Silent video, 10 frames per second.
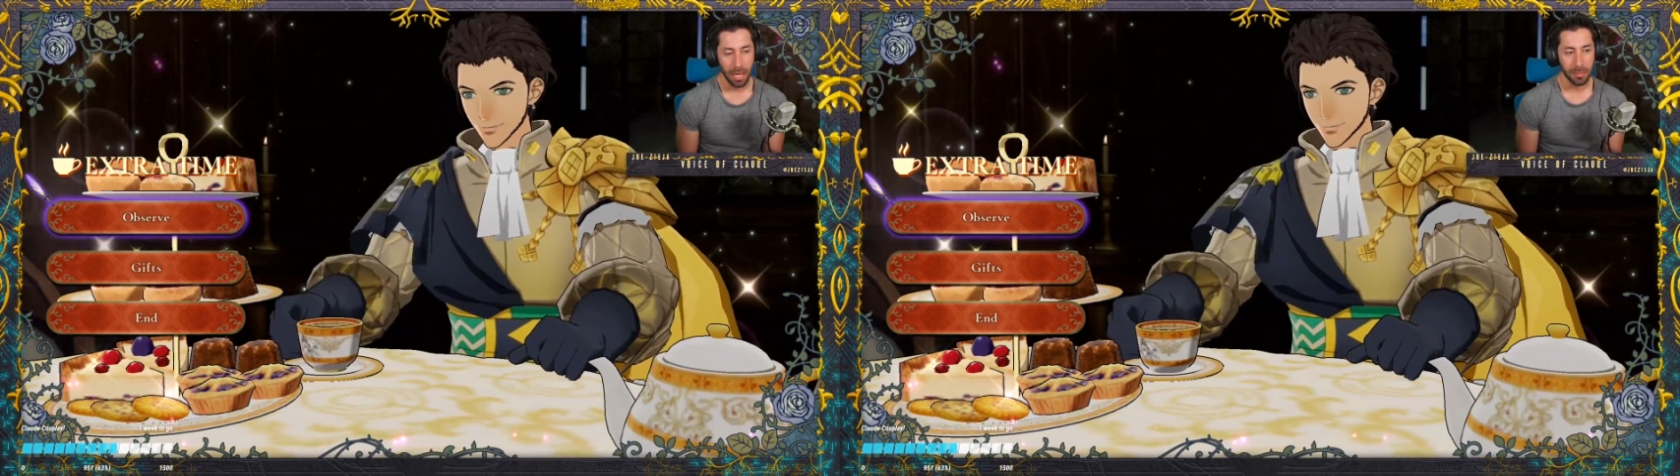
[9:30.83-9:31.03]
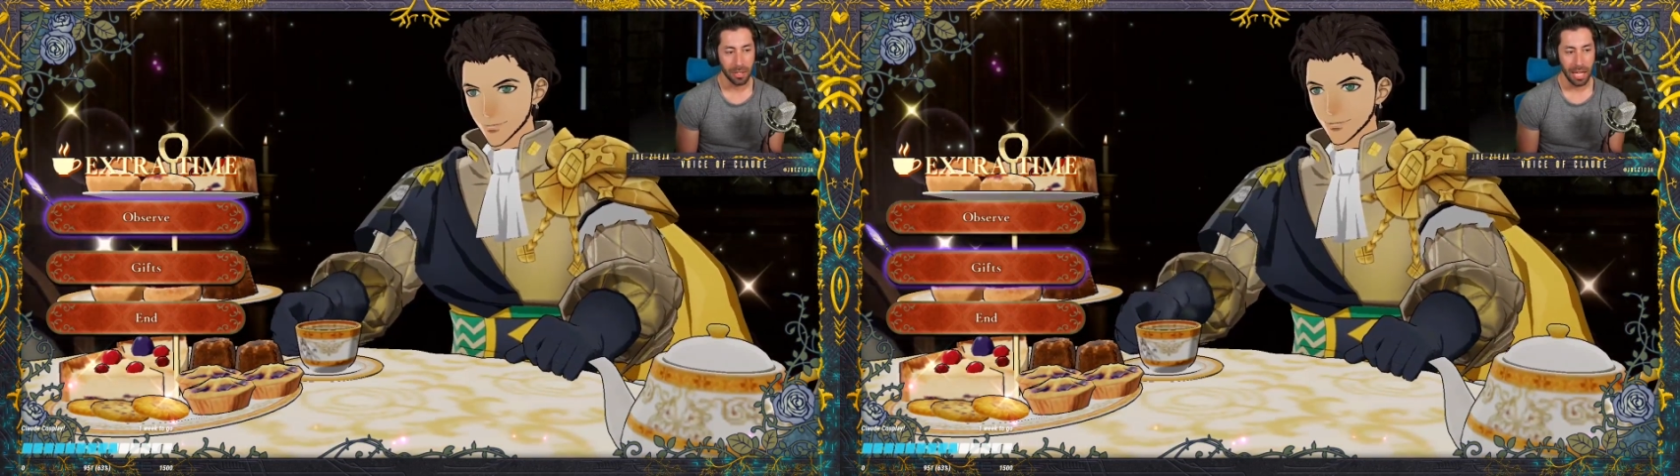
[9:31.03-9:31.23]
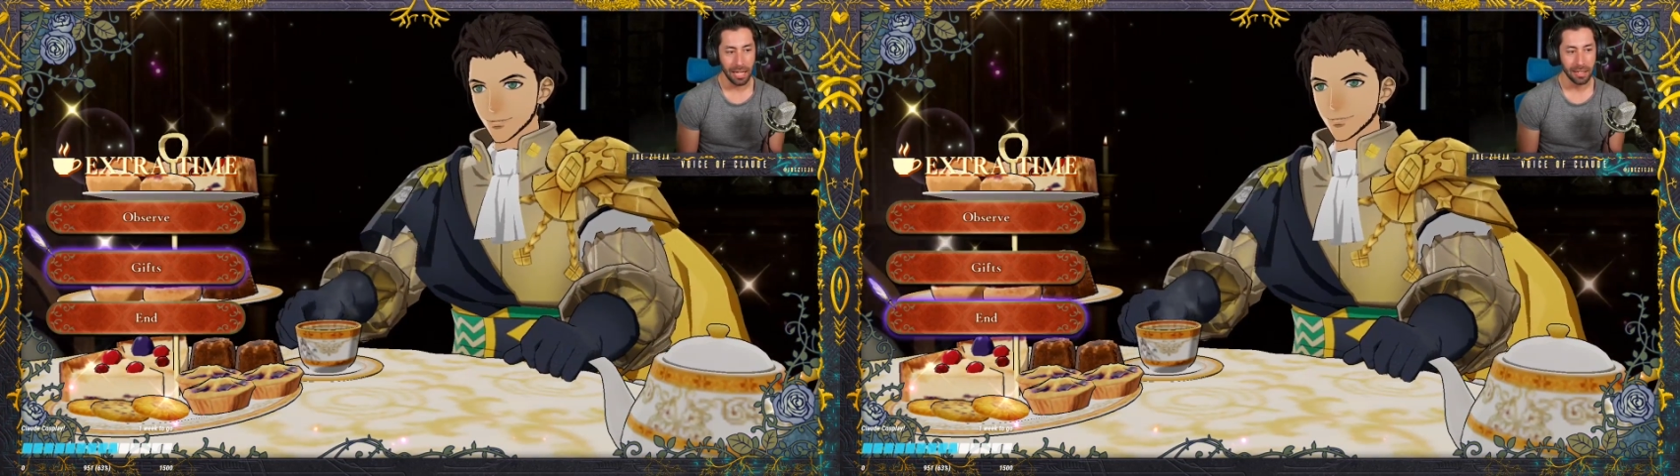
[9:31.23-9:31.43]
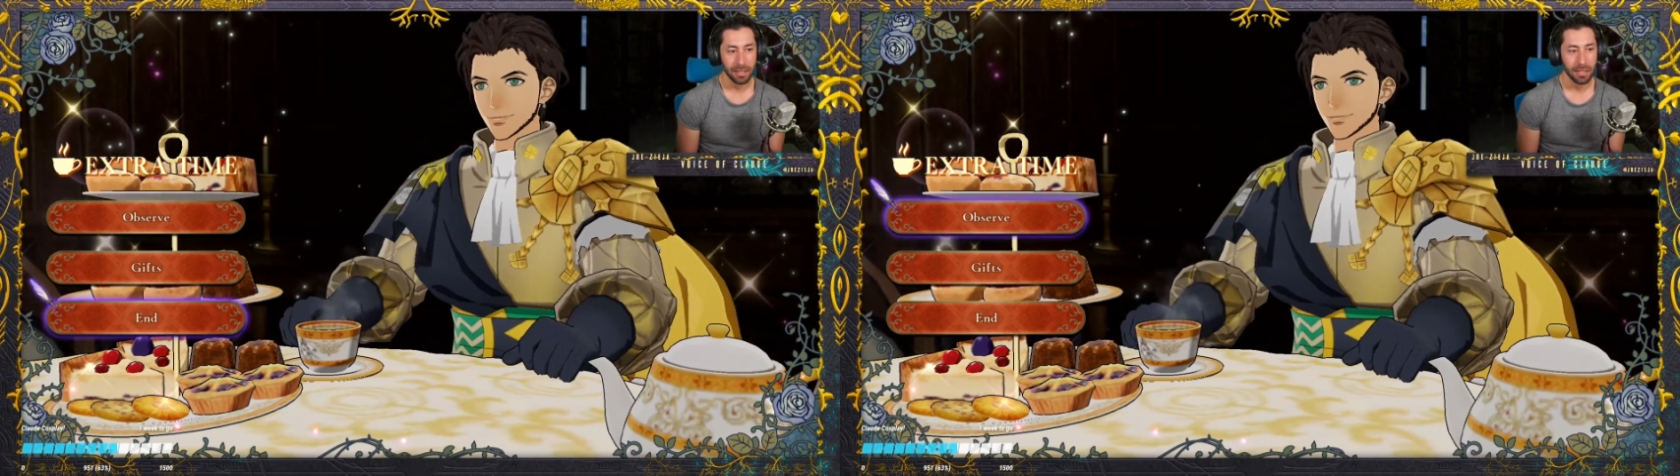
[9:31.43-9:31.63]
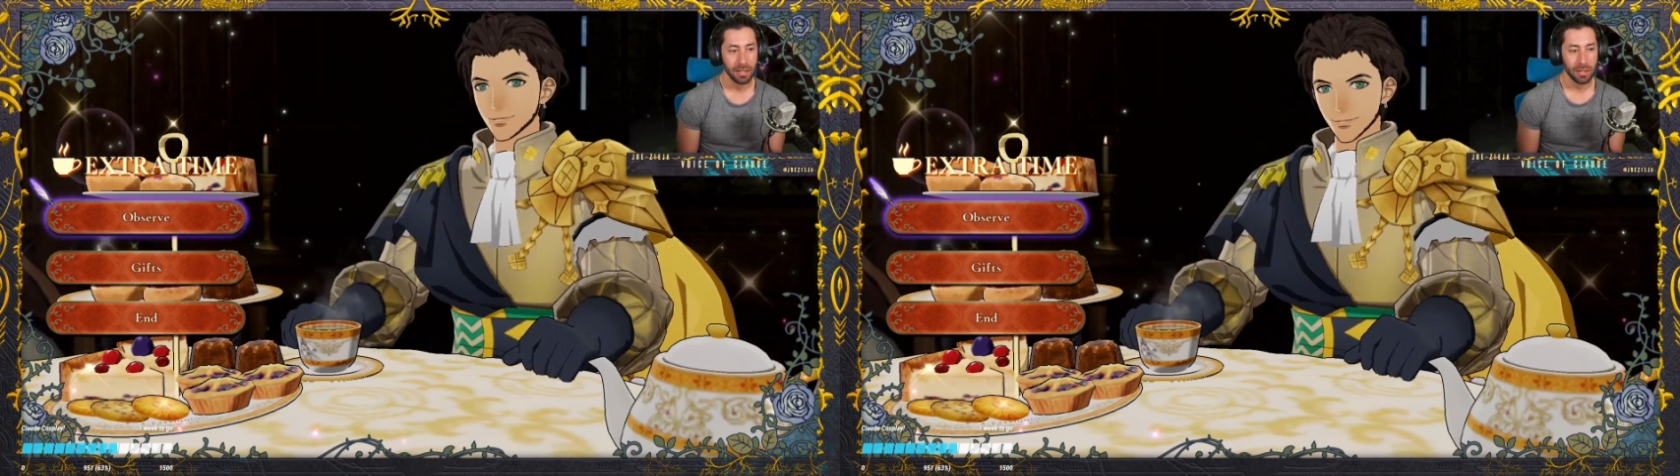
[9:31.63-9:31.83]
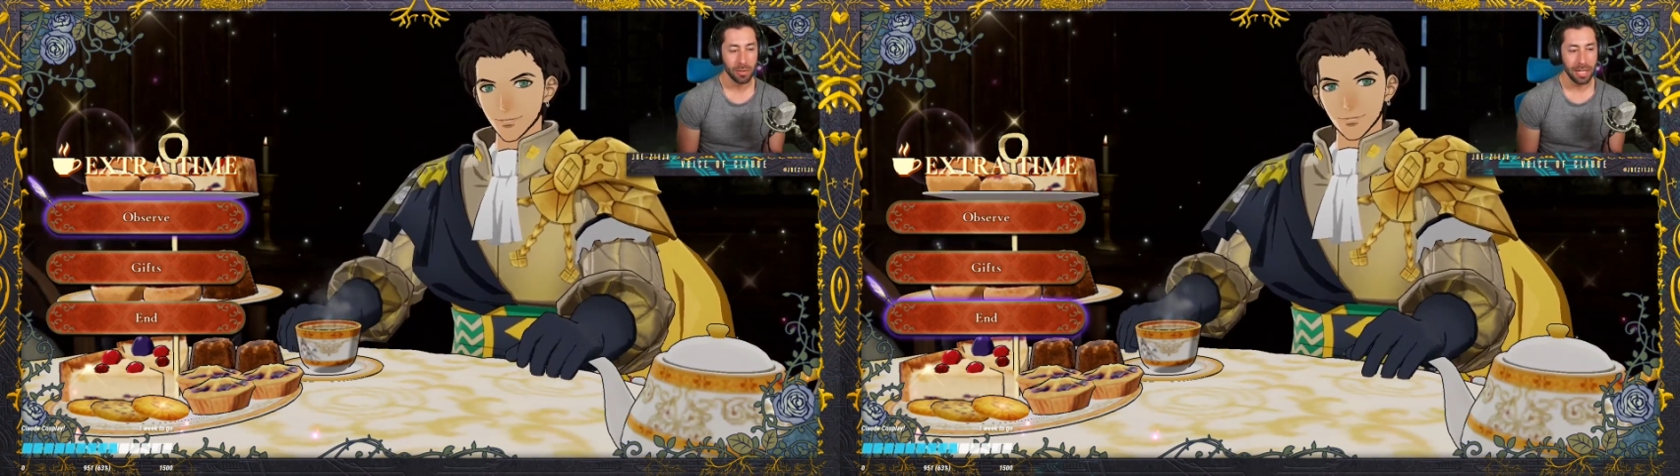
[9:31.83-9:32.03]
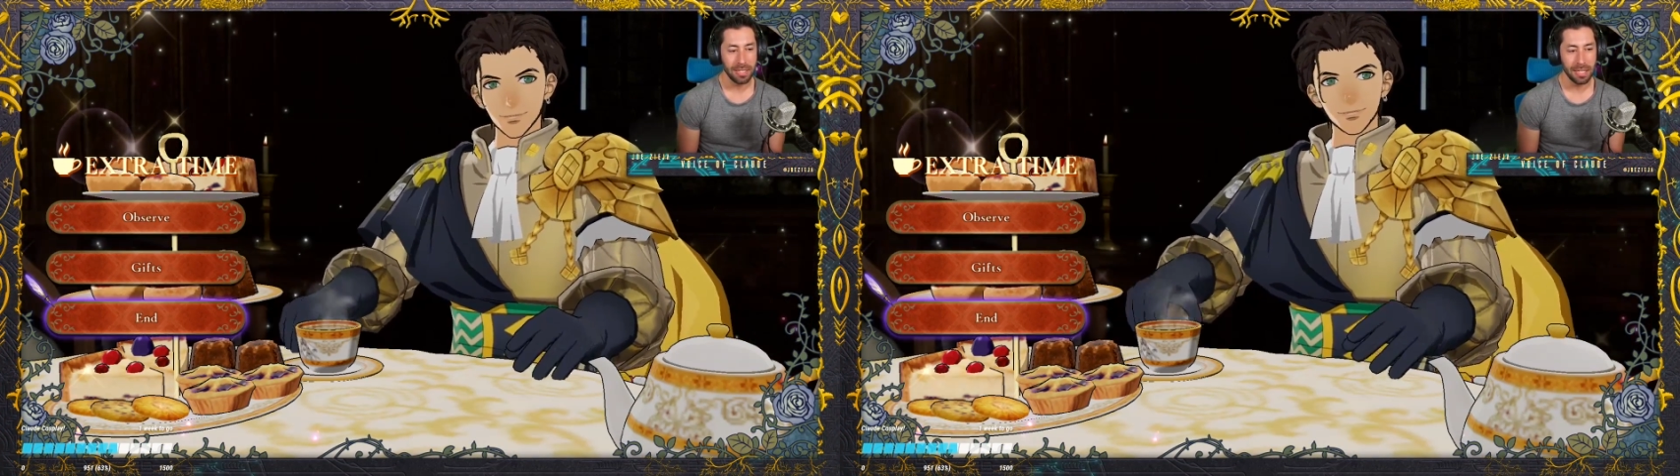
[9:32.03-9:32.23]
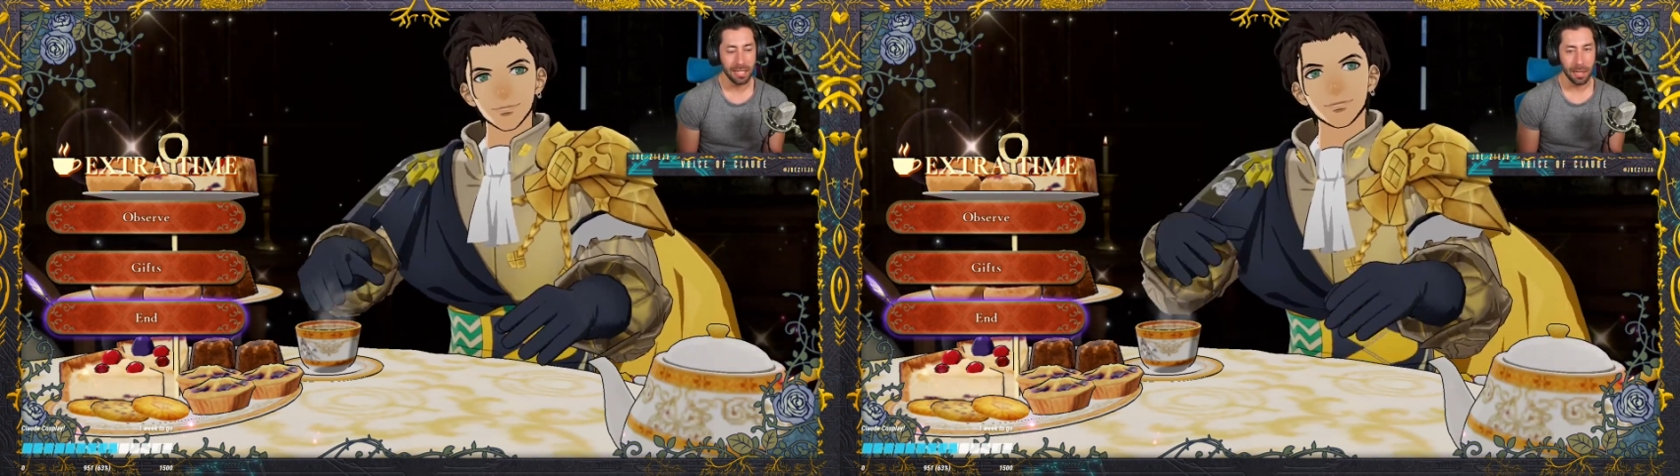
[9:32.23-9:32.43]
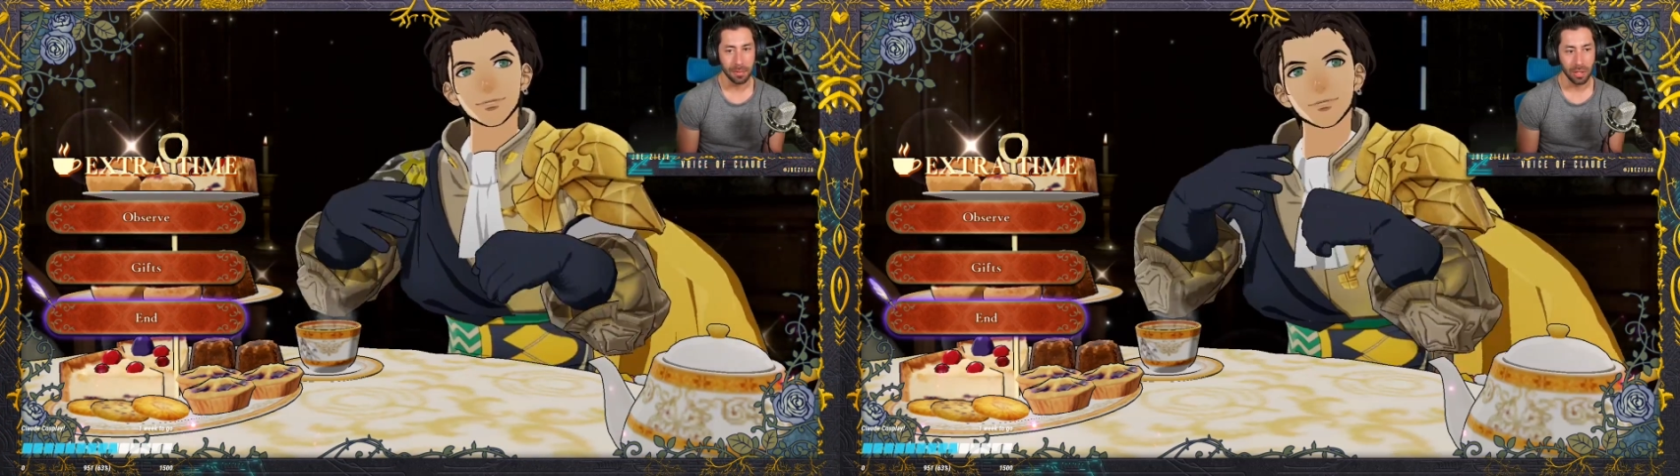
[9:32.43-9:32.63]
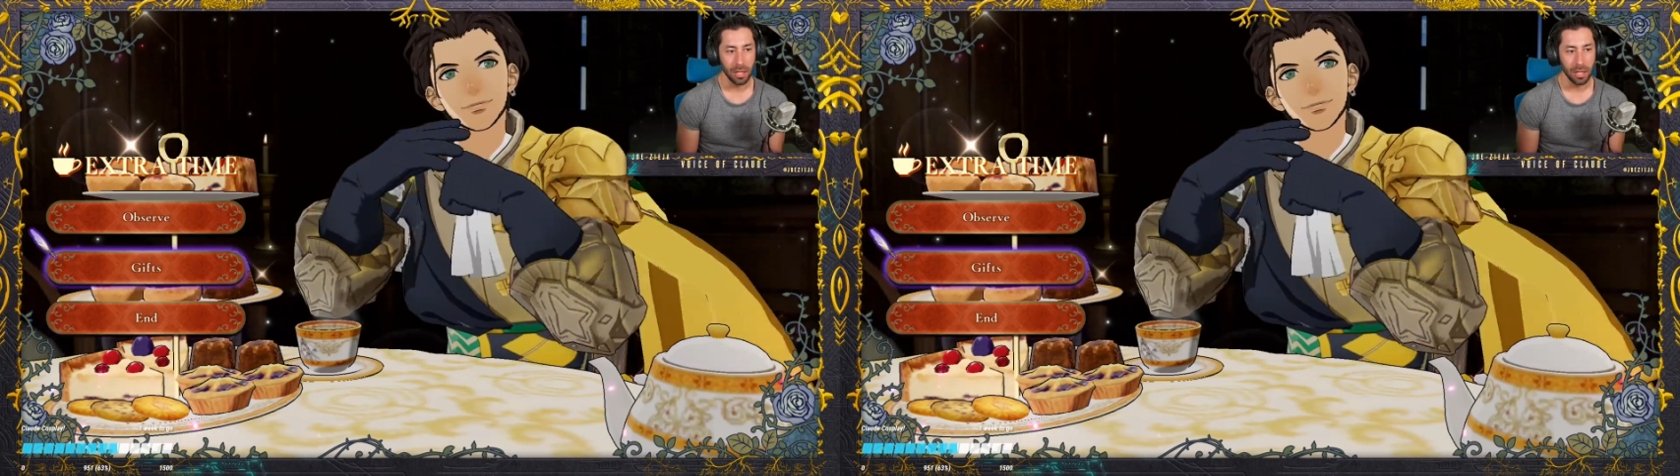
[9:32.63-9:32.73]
I'm glad. Great tea time, Claude.